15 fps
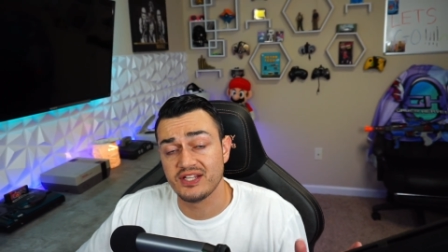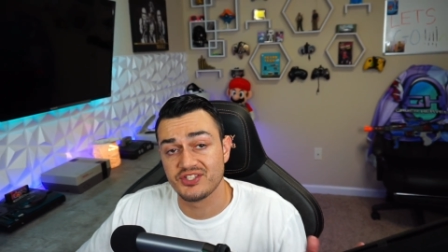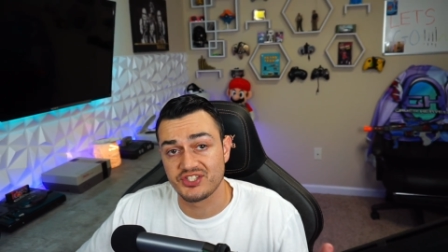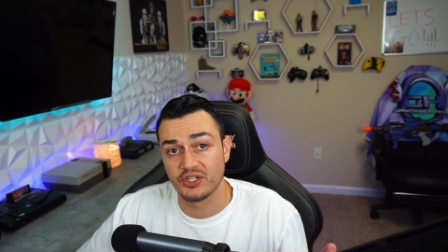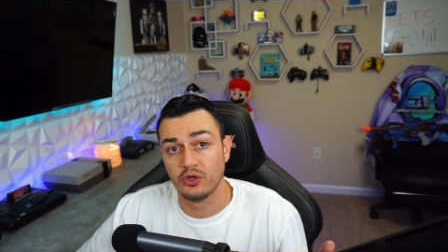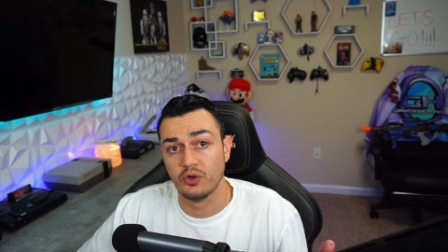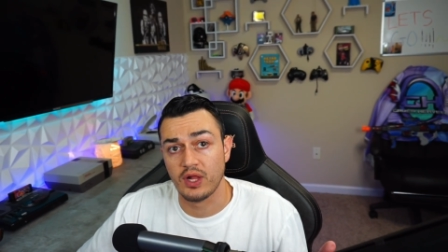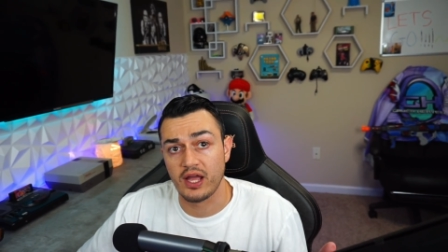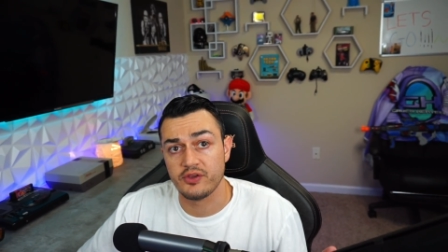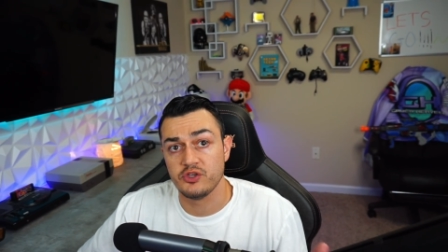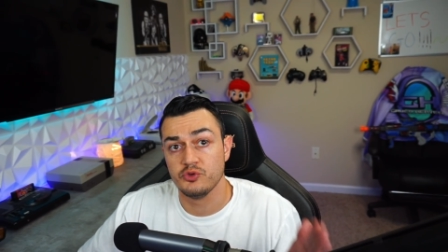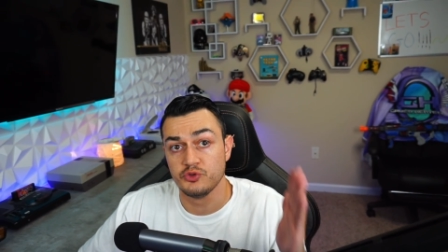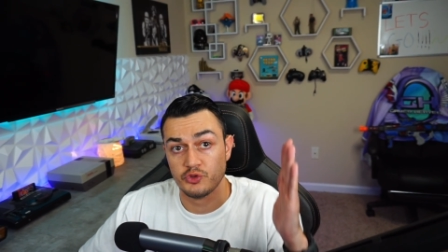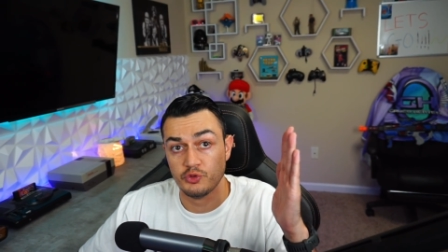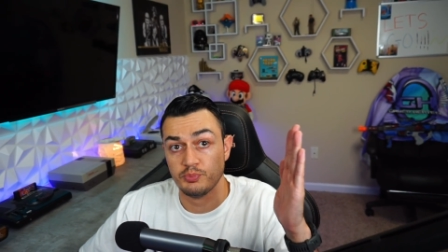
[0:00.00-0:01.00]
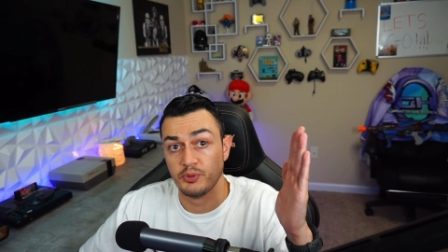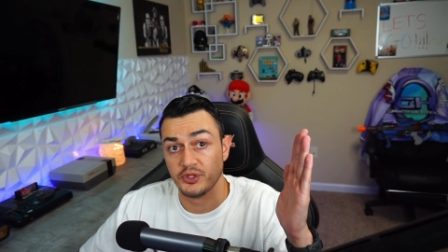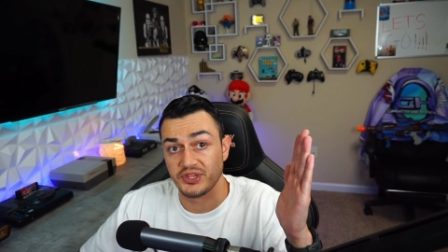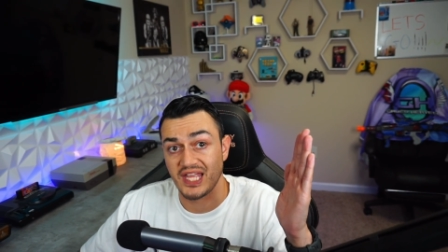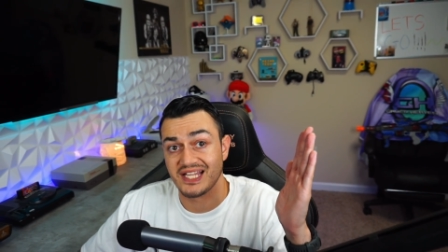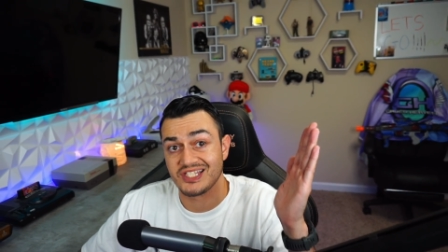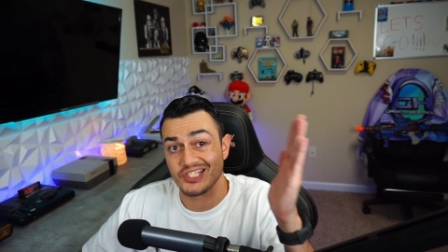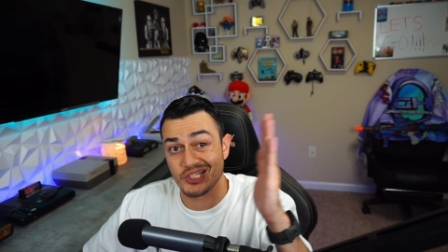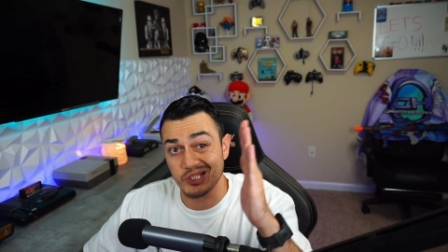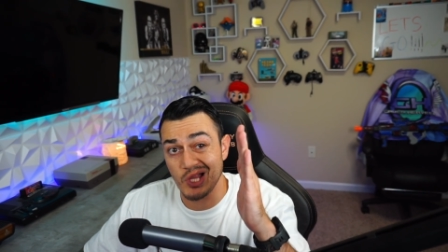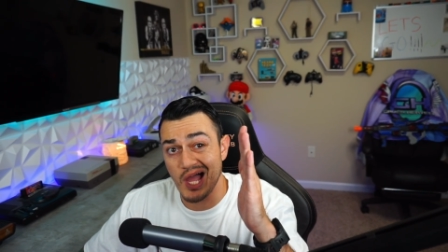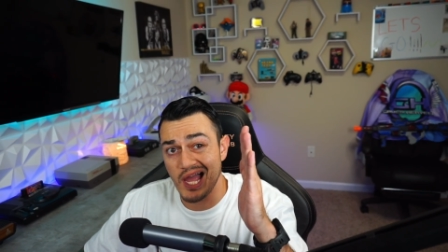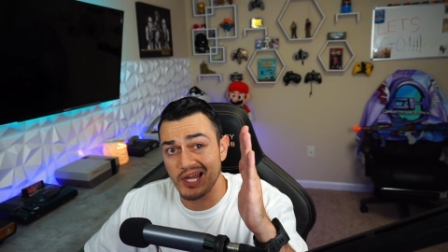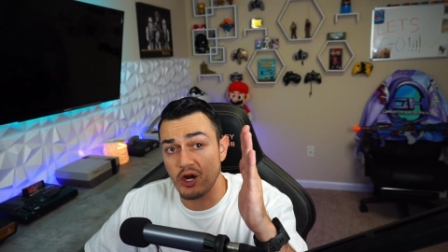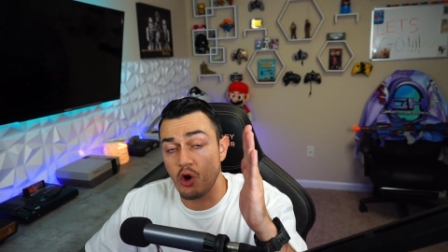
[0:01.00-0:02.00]
and still allow you to put that
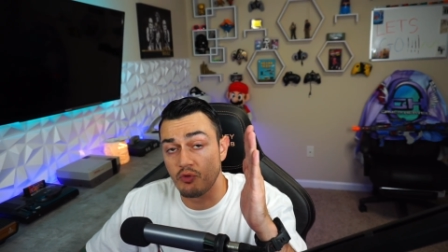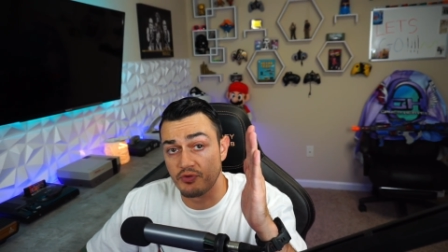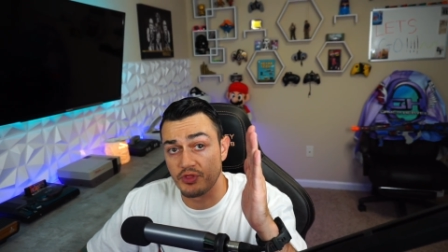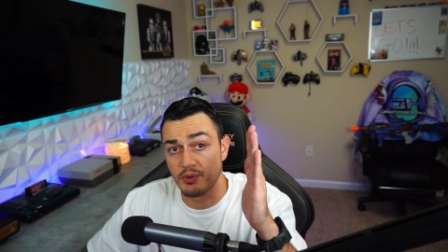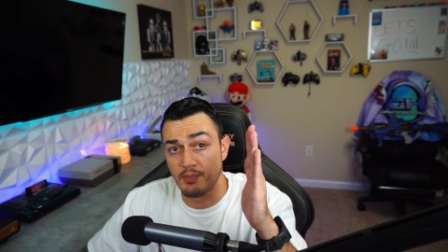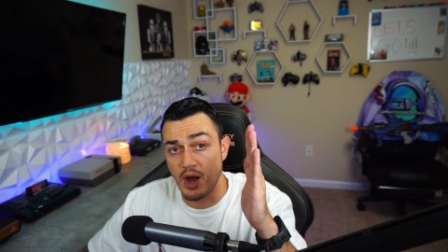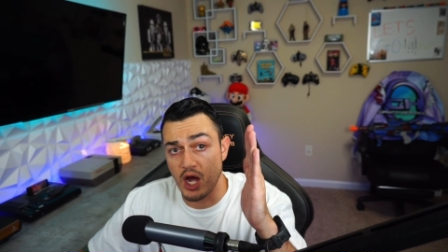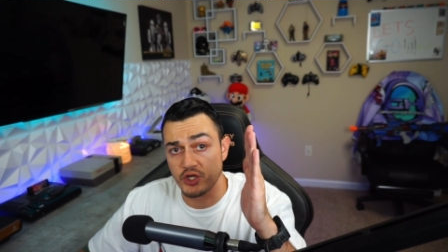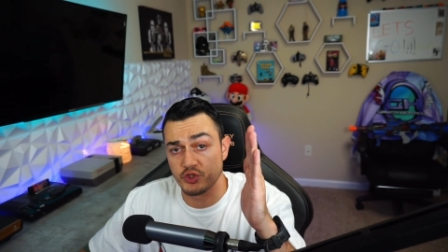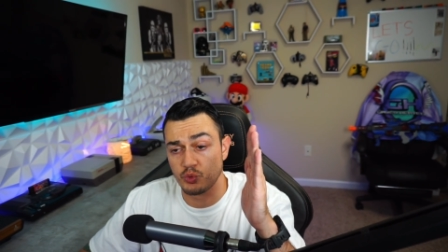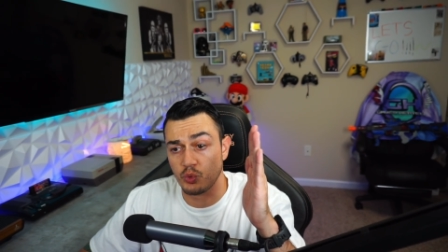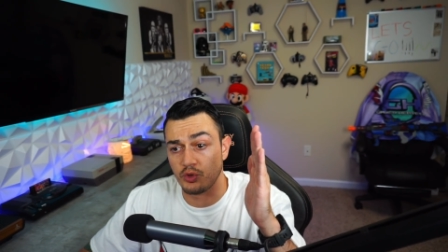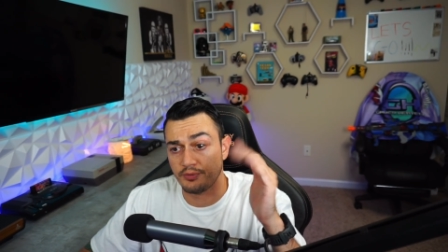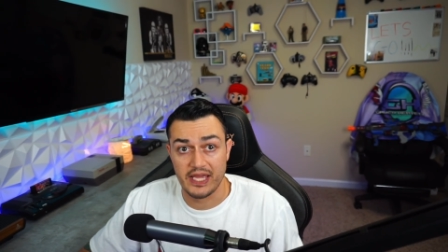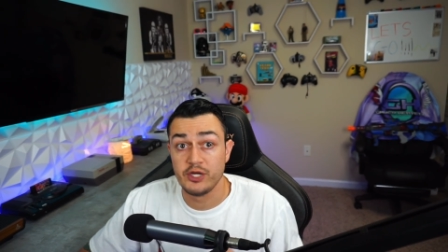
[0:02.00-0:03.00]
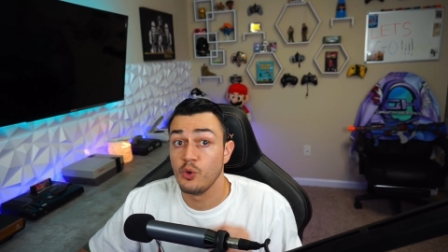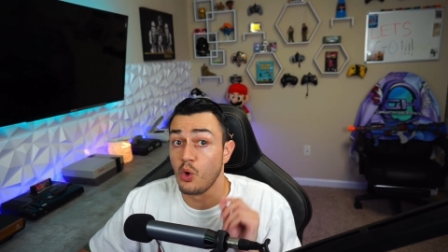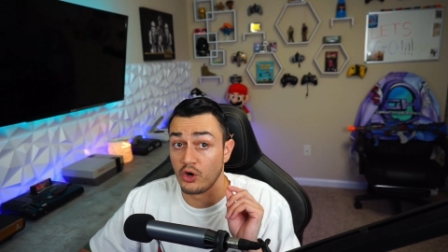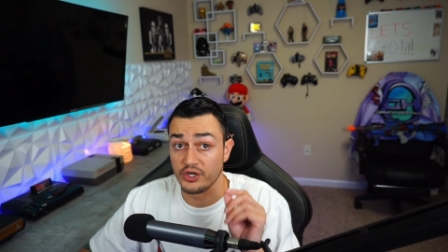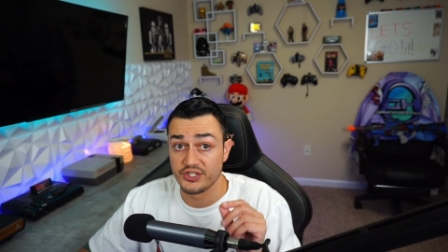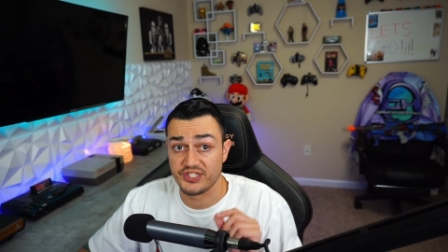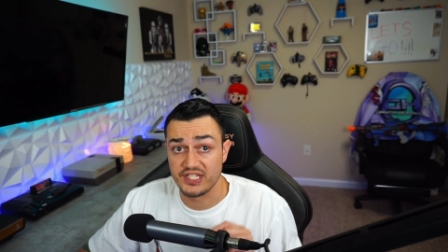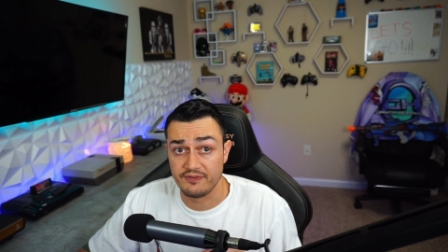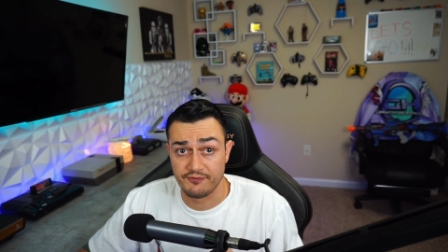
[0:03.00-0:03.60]
slot over the module. And you are gonna see